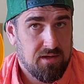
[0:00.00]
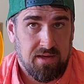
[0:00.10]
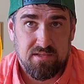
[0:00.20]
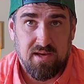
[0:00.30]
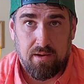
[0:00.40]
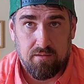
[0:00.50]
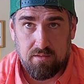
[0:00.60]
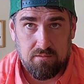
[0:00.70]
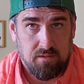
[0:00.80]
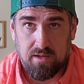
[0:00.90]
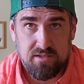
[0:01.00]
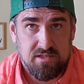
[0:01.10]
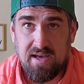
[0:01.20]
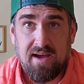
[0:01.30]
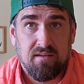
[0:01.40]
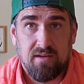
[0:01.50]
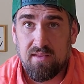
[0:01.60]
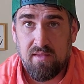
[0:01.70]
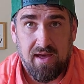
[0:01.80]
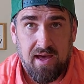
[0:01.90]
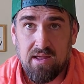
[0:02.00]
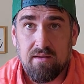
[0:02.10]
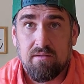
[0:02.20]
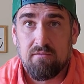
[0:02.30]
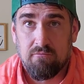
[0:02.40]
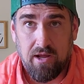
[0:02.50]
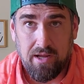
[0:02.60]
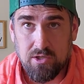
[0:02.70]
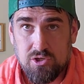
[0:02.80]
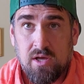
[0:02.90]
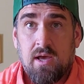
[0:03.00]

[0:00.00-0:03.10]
exactly in that range,